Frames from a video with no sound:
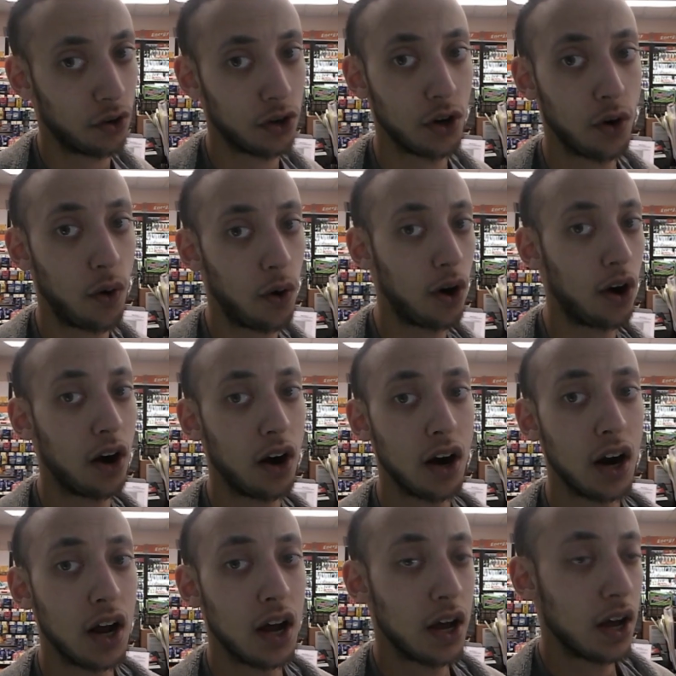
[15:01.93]
or you're,
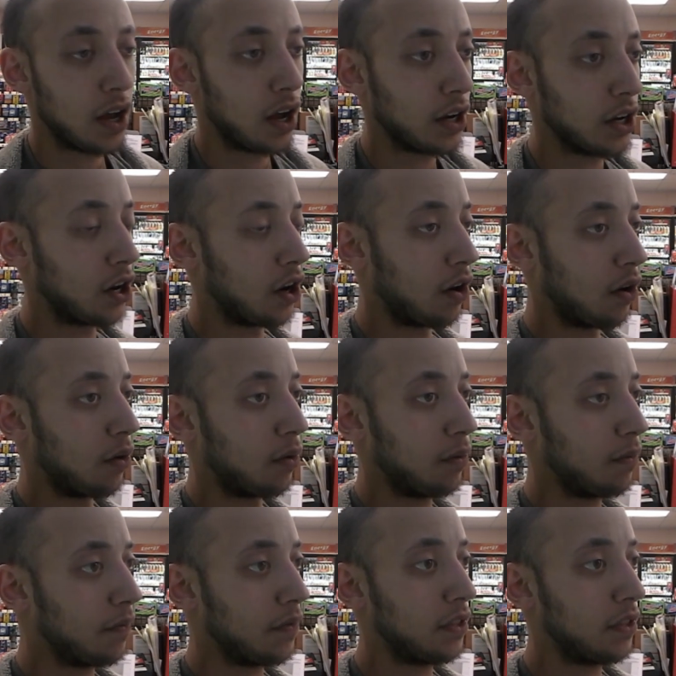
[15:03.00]
you know,